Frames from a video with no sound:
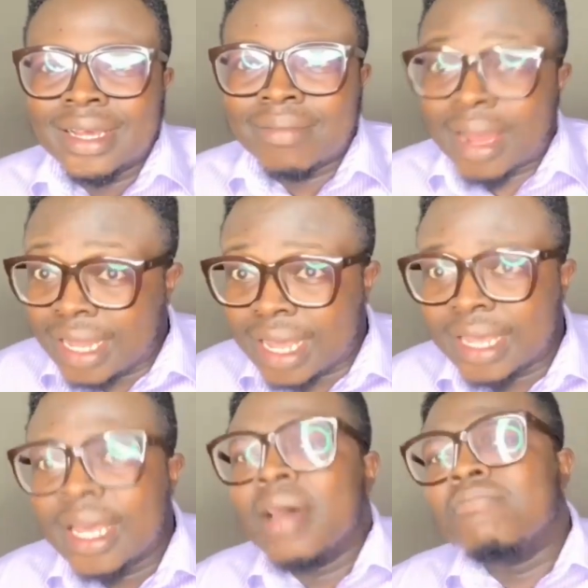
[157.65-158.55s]
My dear,
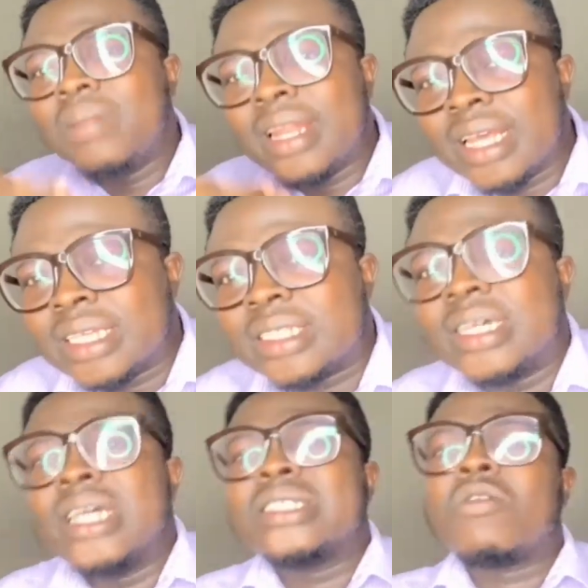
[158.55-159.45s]
please.
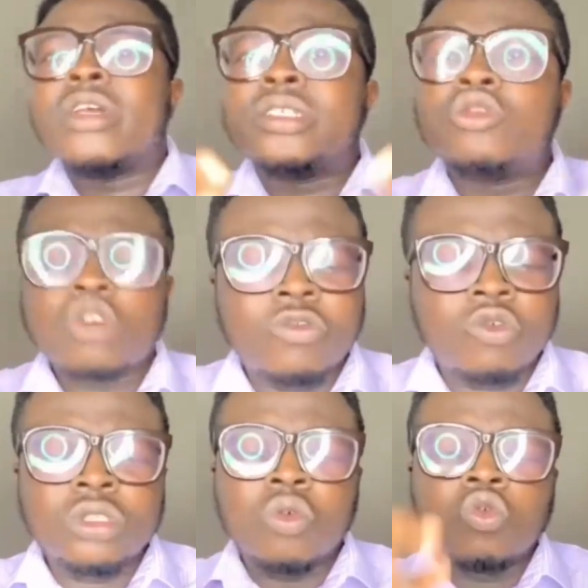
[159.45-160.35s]
Some of the citrus
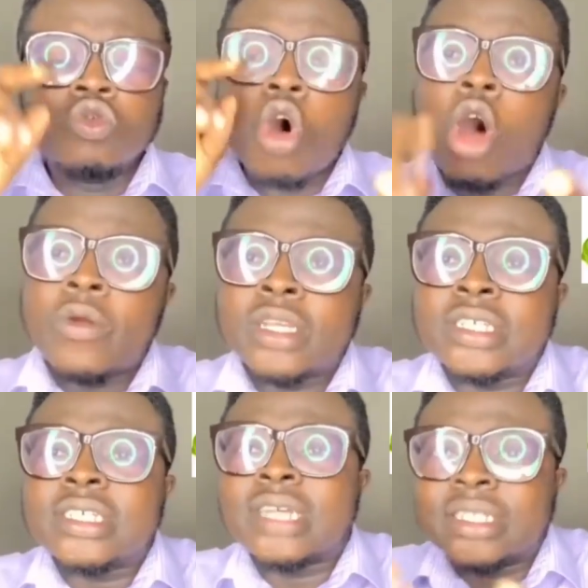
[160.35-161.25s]
fruits include
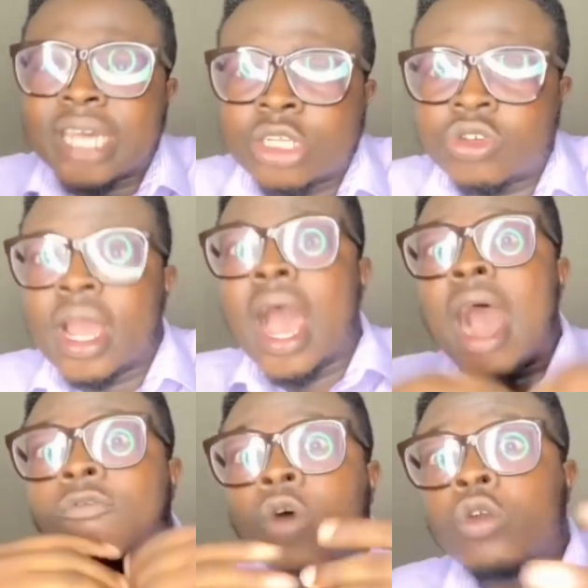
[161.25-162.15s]
oranges and tangerine.
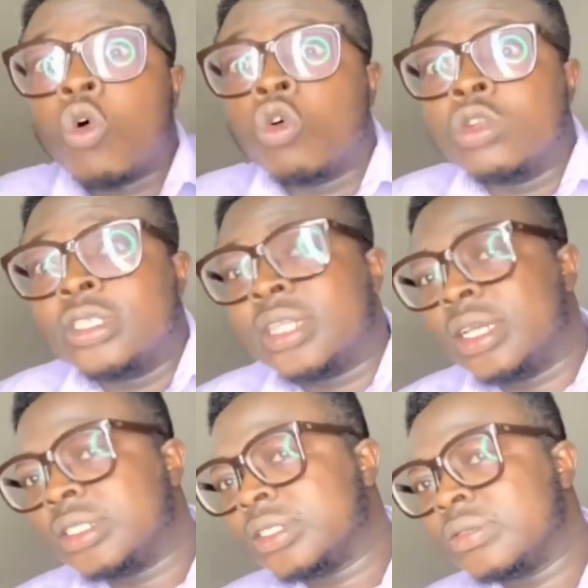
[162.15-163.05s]
Avoid all these
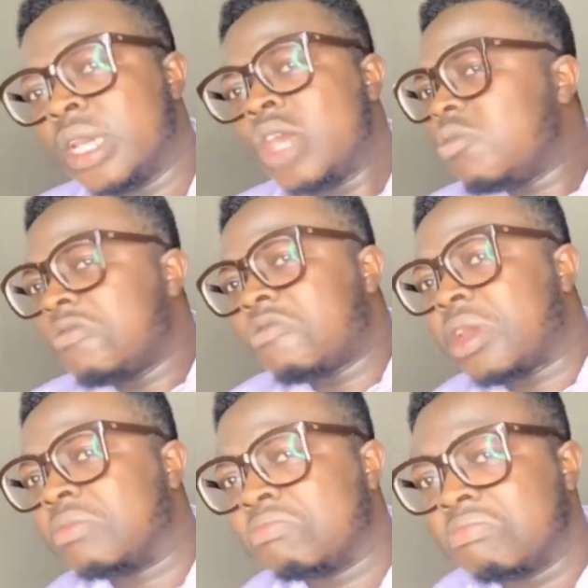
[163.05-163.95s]
things. You'll be free.